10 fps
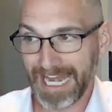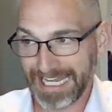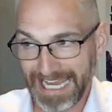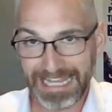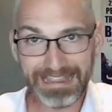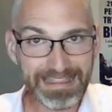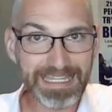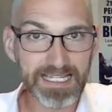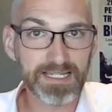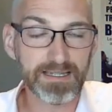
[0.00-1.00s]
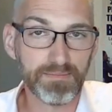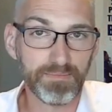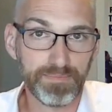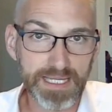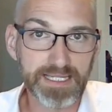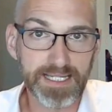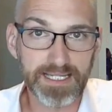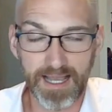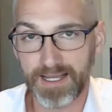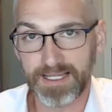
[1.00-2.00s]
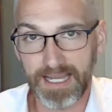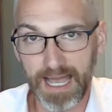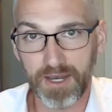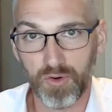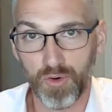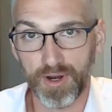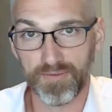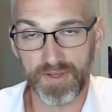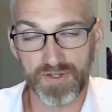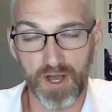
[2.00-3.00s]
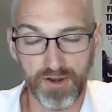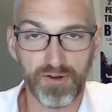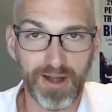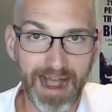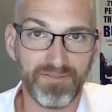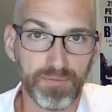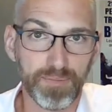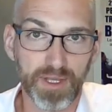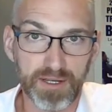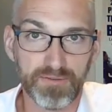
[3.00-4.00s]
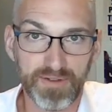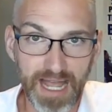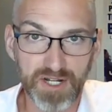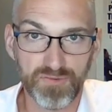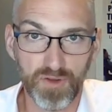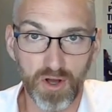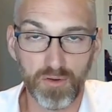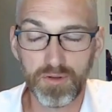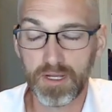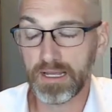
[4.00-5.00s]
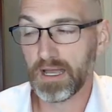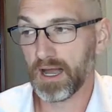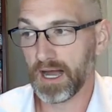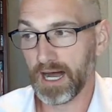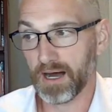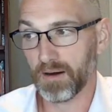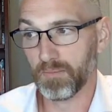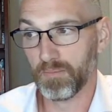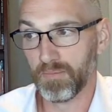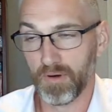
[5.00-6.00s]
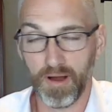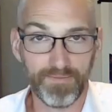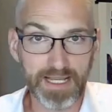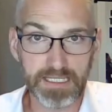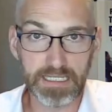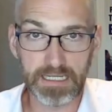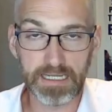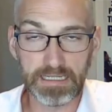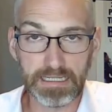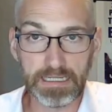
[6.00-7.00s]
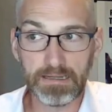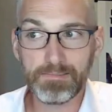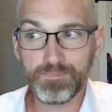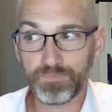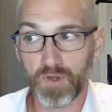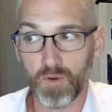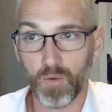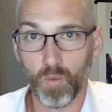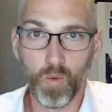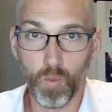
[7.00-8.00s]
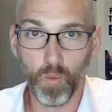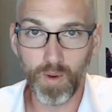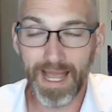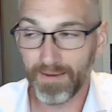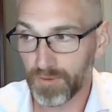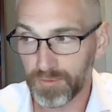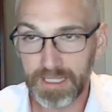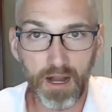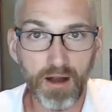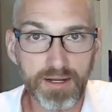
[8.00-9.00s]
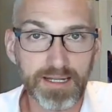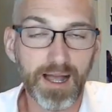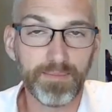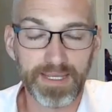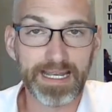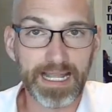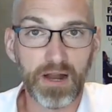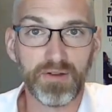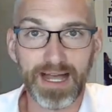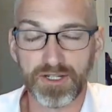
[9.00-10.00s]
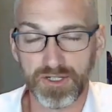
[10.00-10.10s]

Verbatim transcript: And in this business size category, this under half a million of cash flow um, of SDE, we have a really hard time getting out of